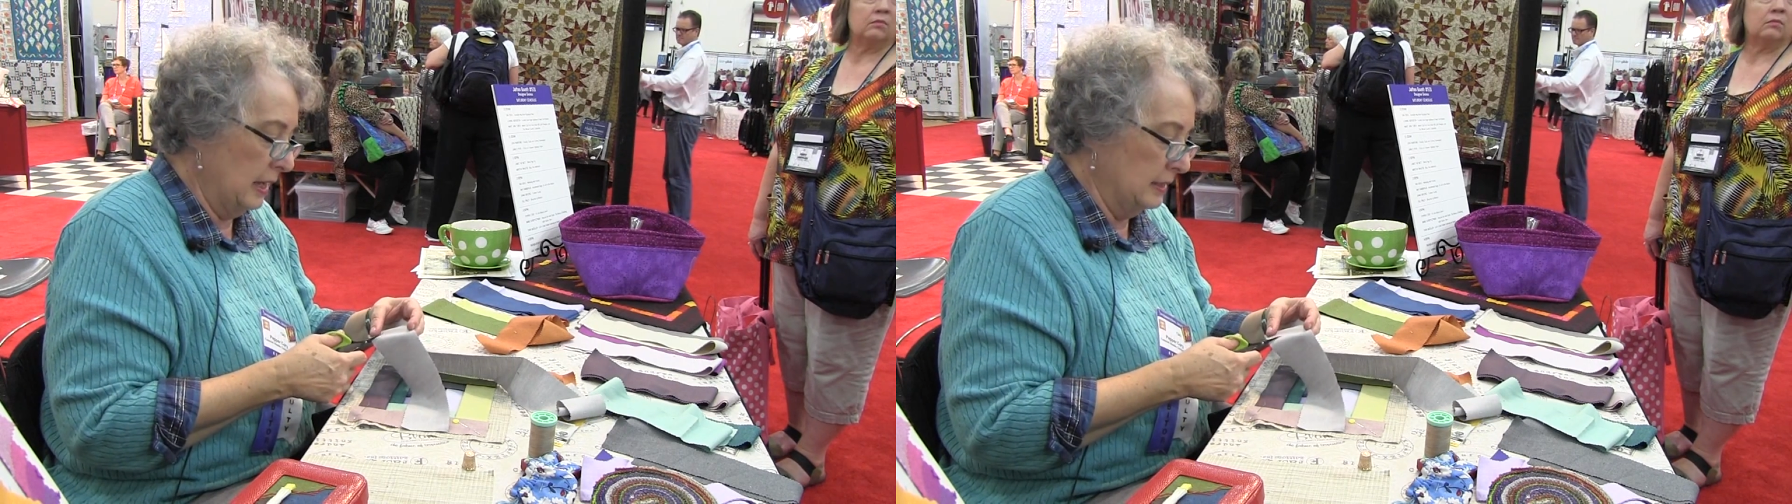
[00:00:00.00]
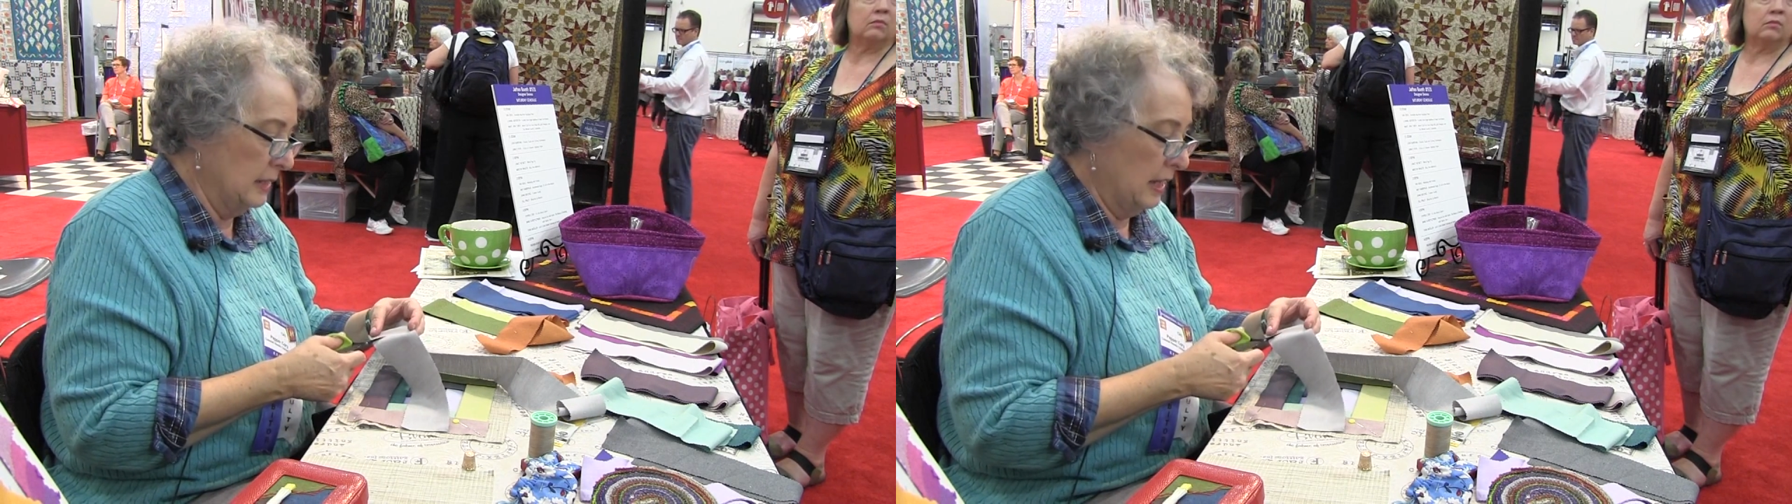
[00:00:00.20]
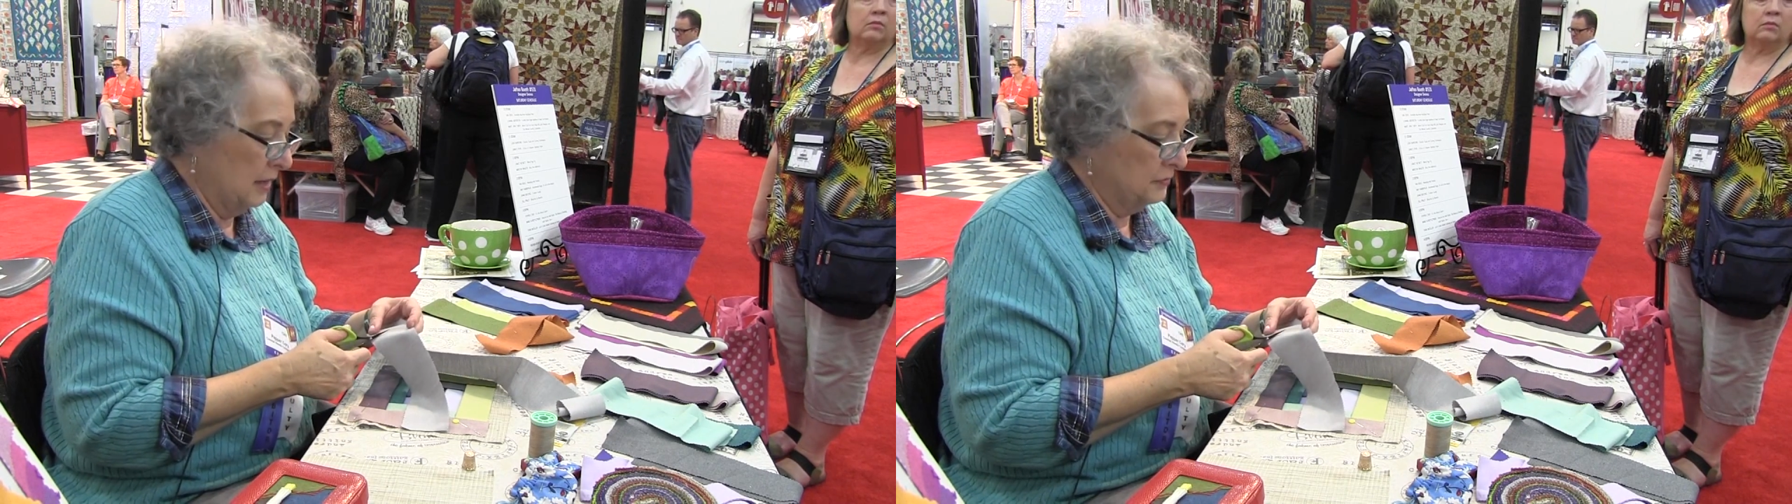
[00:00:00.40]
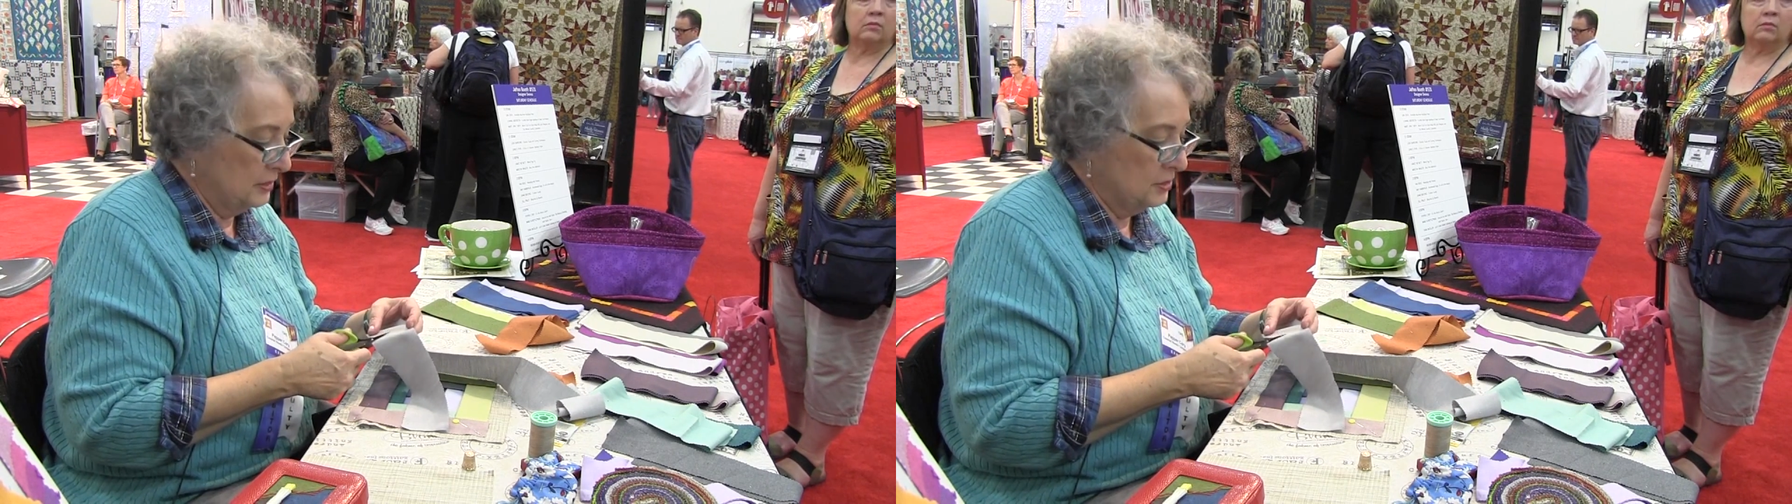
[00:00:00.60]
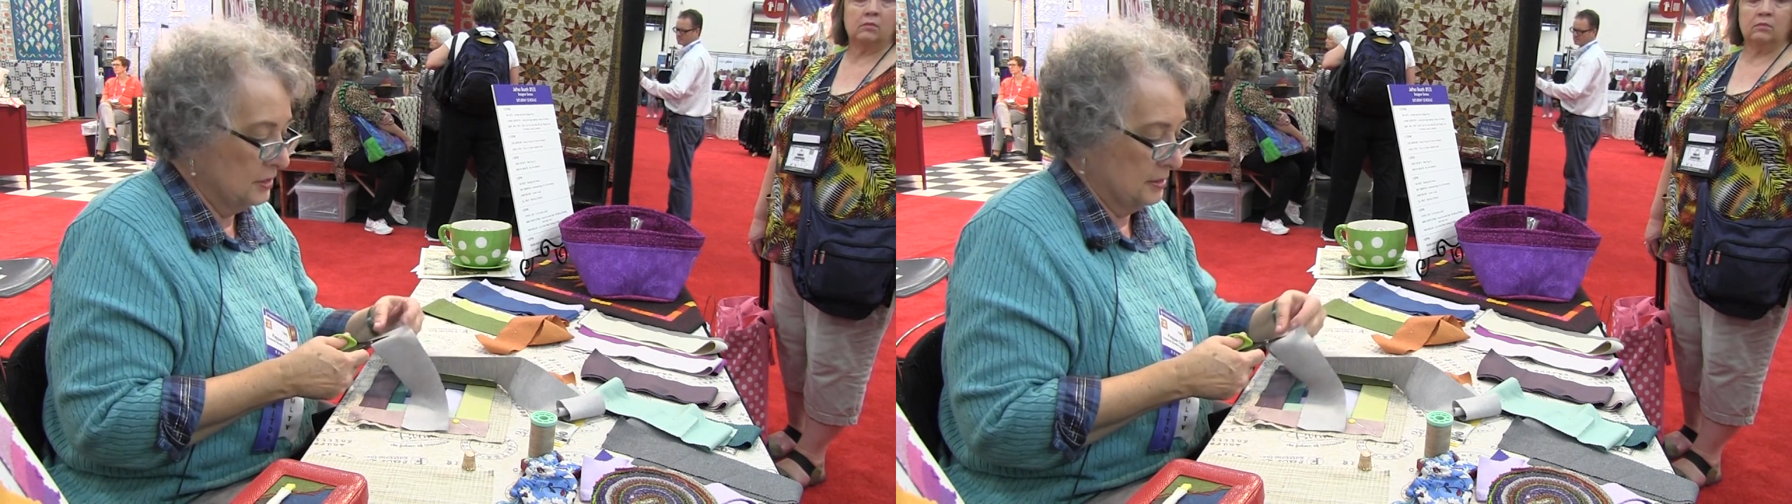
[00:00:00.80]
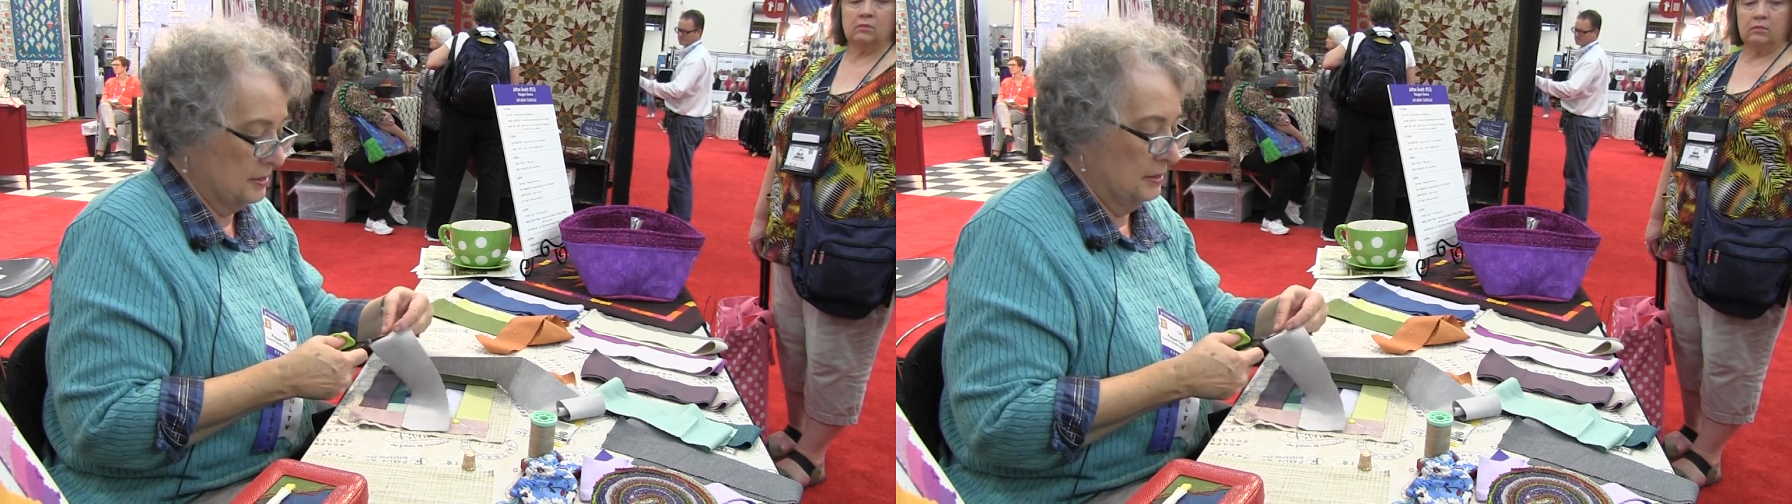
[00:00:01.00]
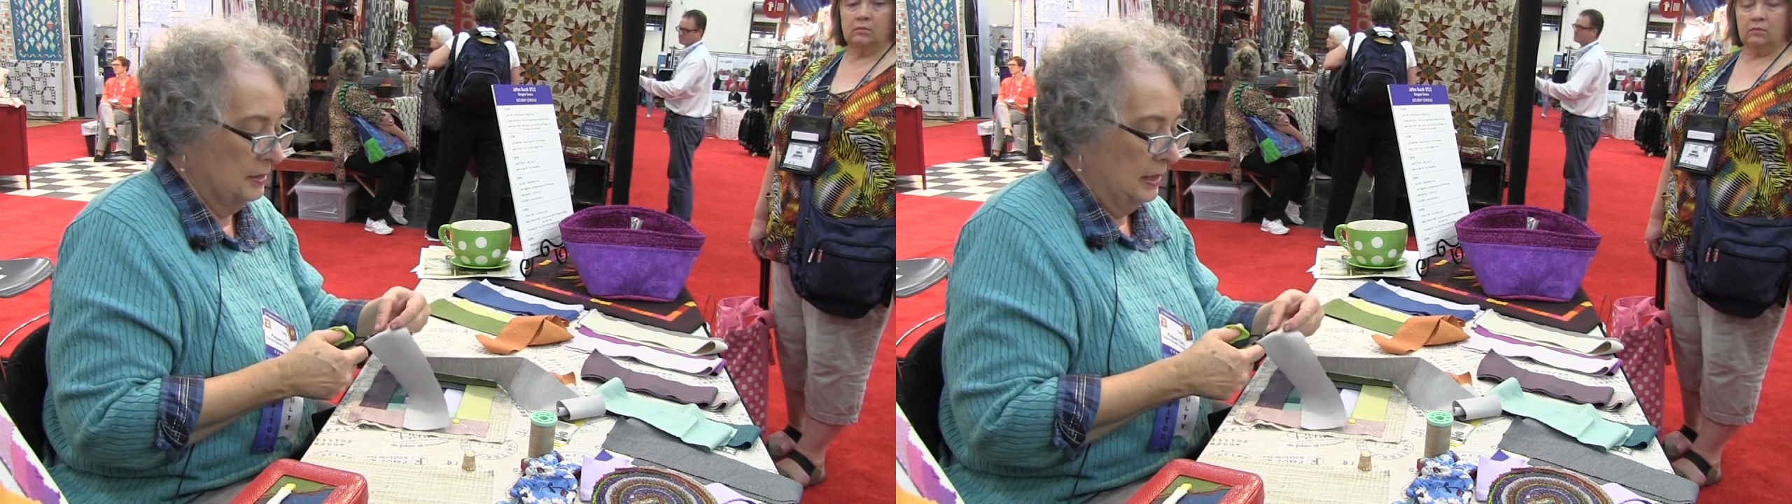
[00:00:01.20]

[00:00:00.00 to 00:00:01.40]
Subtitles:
8.5 inches,